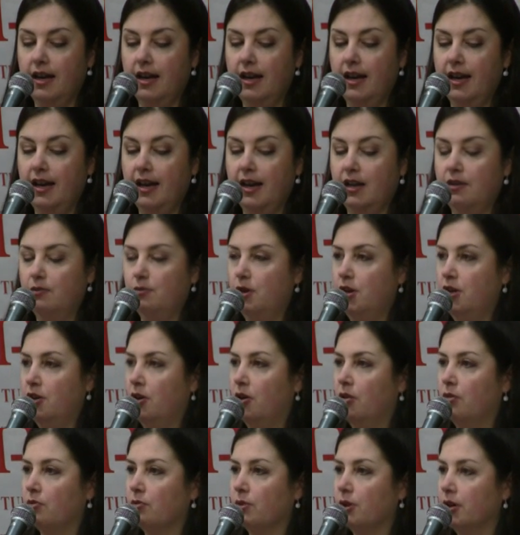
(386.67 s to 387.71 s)
and we
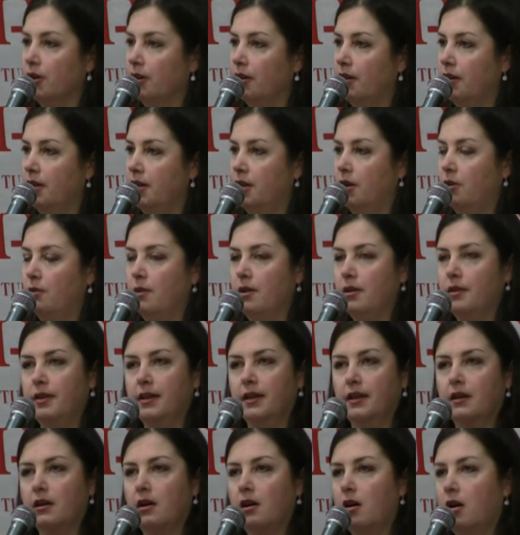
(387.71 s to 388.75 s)
don't really, you know, we
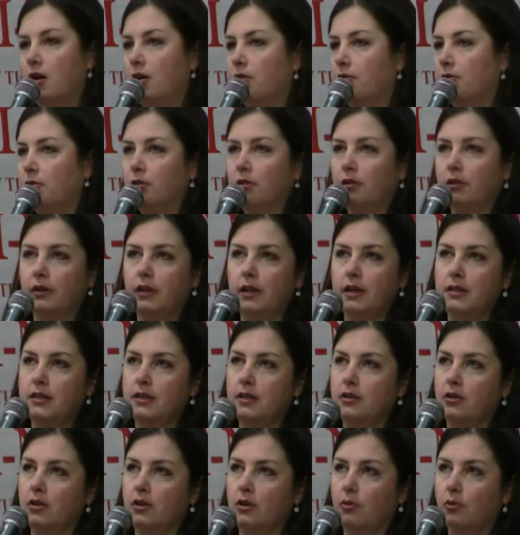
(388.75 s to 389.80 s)
think, oh, well, is
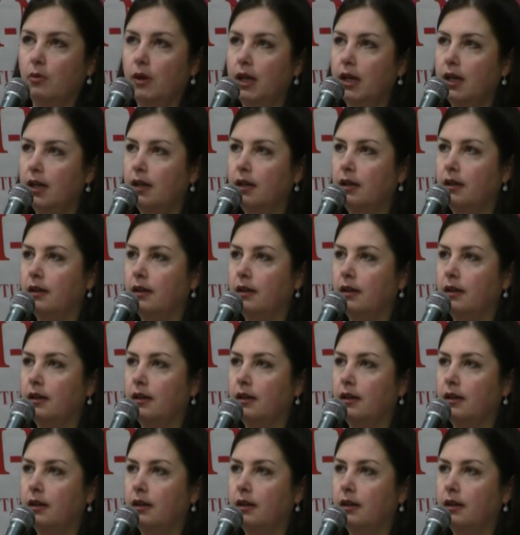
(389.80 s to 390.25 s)
he going to win?